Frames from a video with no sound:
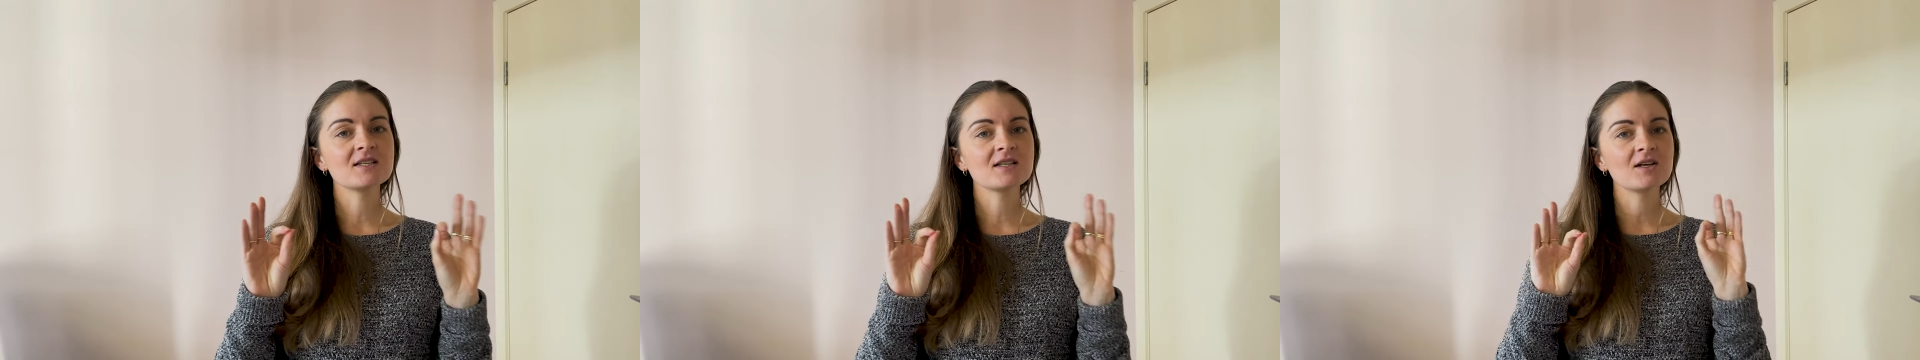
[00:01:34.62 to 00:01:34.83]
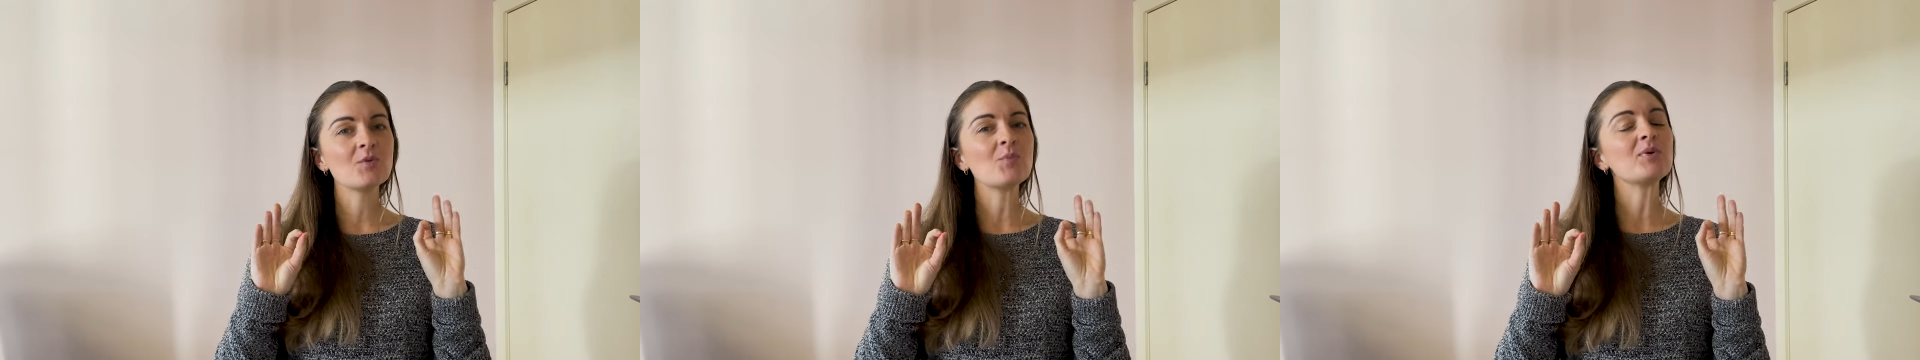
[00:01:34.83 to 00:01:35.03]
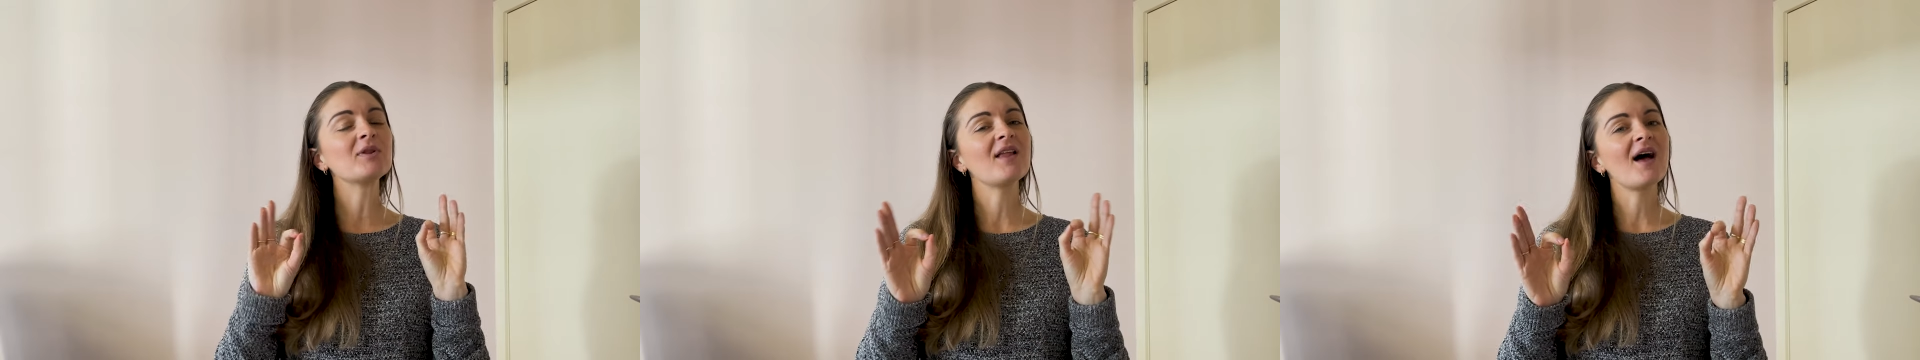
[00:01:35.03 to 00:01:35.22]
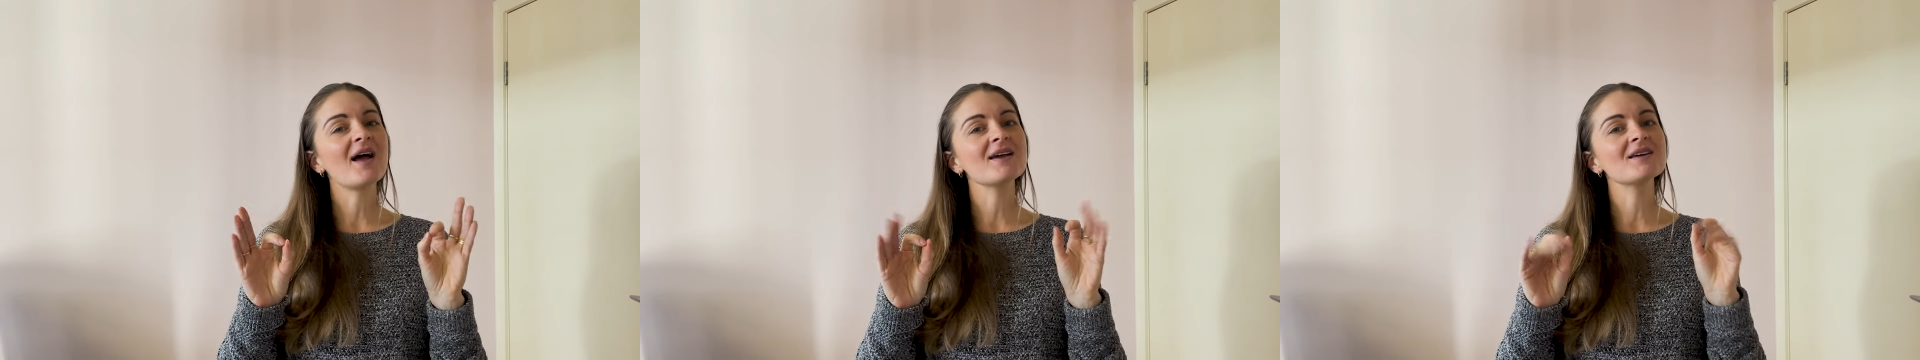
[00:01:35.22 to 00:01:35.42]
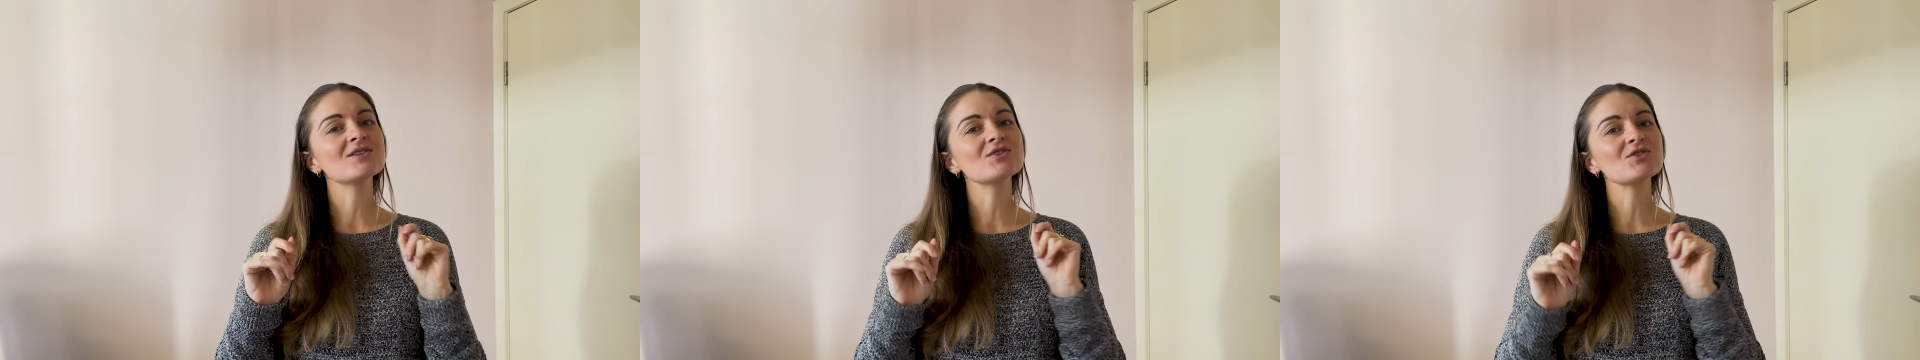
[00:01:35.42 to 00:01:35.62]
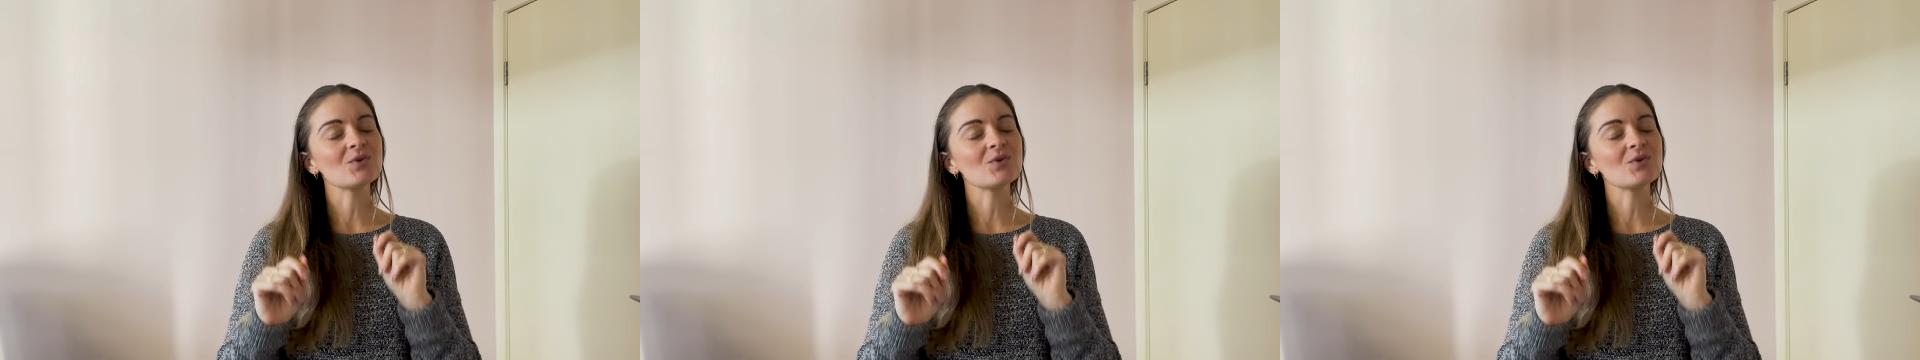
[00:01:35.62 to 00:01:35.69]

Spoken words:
compliant